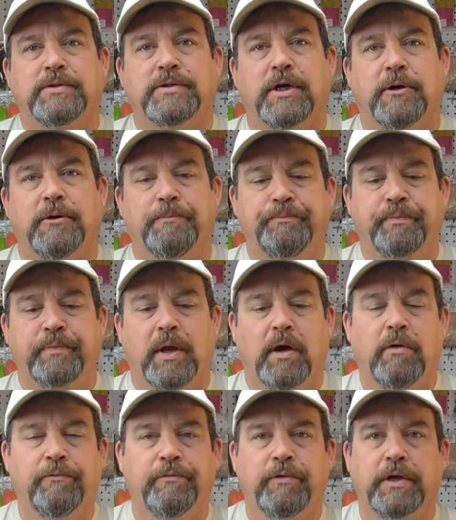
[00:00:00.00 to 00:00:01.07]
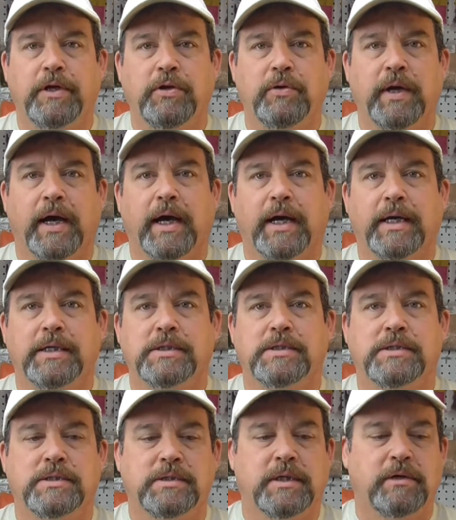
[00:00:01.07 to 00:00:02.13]
So hopefully you
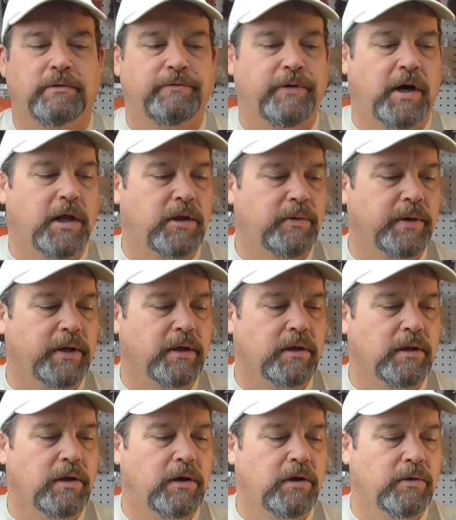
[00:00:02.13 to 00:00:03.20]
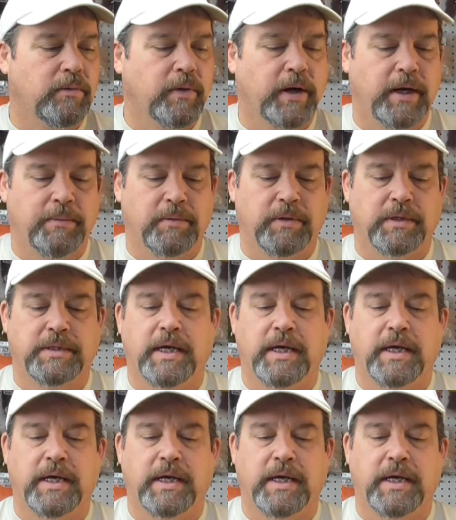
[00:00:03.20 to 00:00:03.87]
guys that are following along were able to